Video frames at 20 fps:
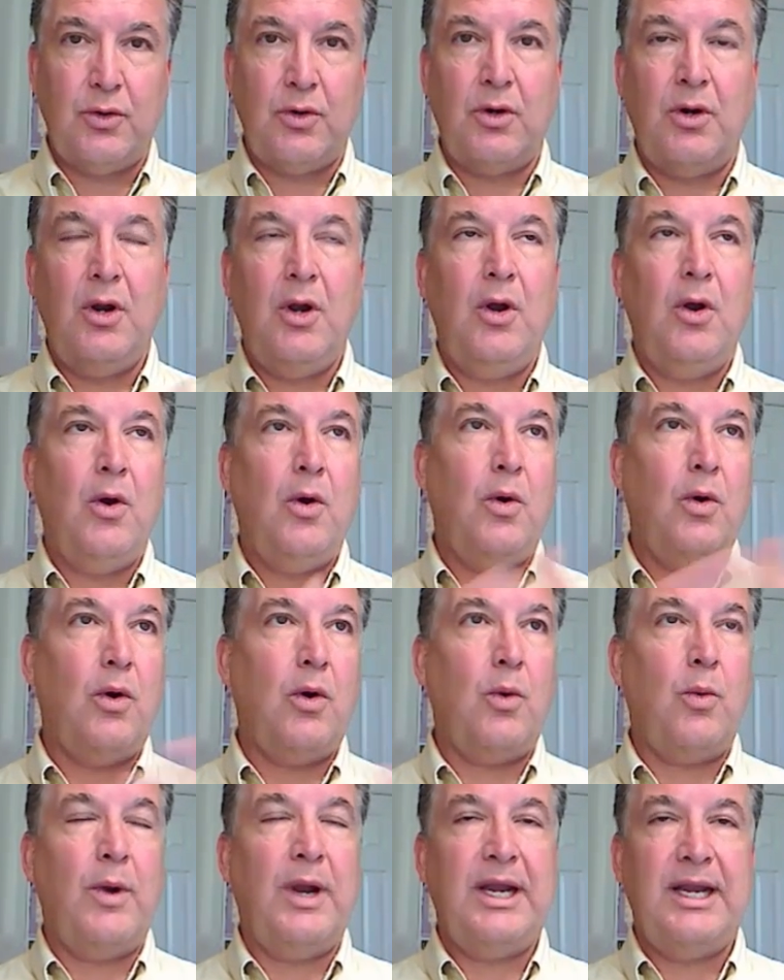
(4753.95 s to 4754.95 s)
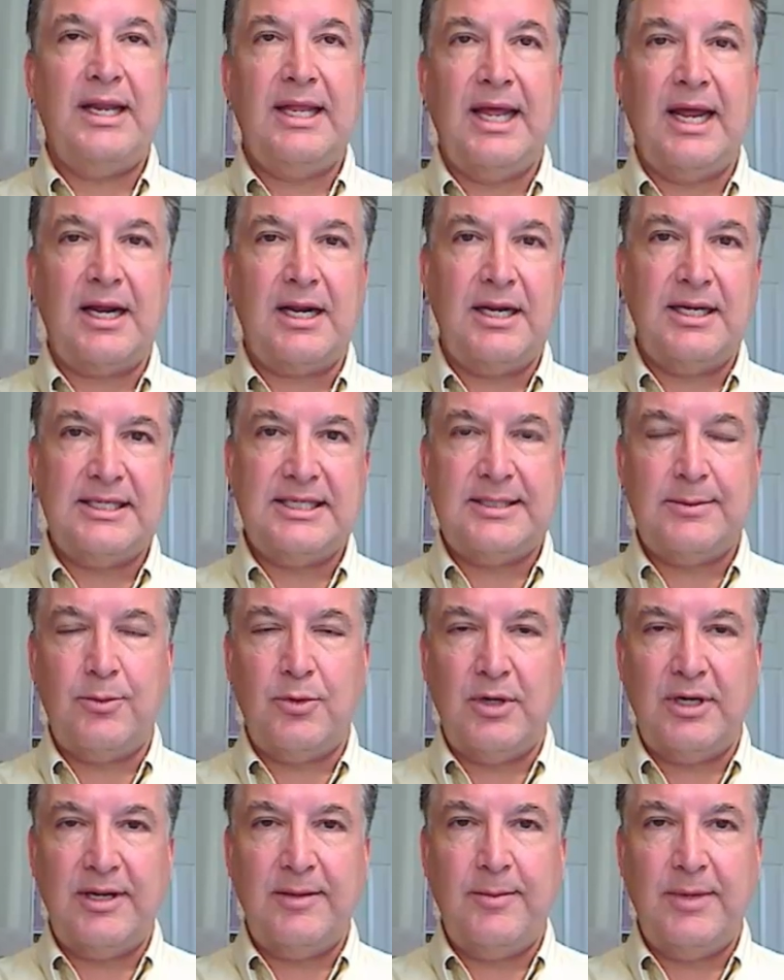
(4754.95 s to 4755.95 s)
Or when did that
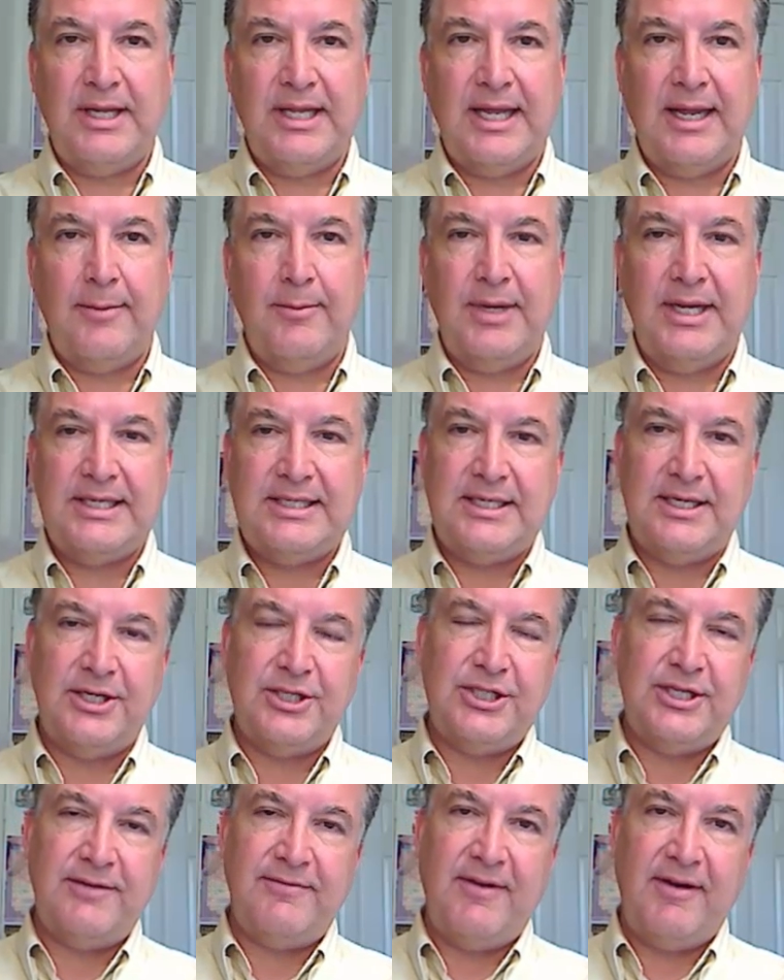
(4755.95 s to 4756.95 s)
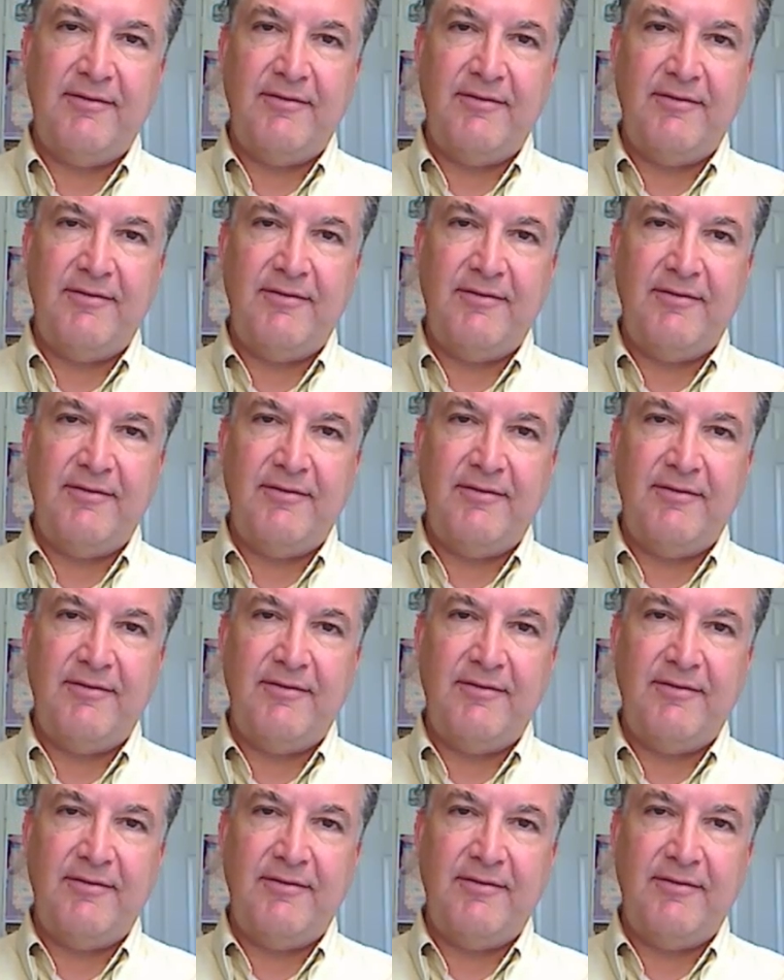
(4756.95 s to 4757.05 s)
customer leave me that message?